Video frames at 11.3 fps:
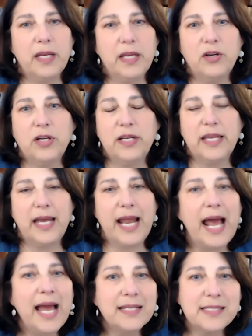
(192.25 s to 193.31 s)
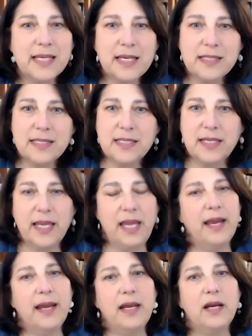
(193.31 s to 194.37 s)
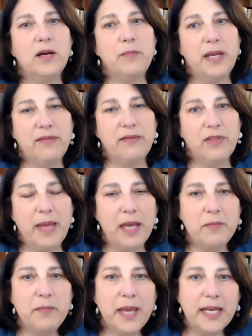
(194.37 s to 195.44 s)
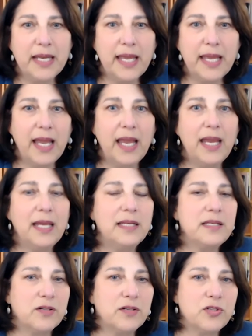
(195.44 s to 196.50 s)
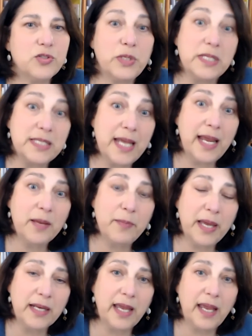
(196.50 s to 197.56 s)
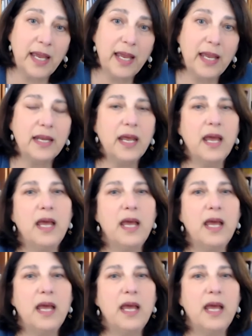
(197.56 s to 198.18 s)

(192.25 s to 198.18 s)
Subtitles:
couldn't get access to care. Many of them had Medicaid. Doctors wouldn't take Medicaid.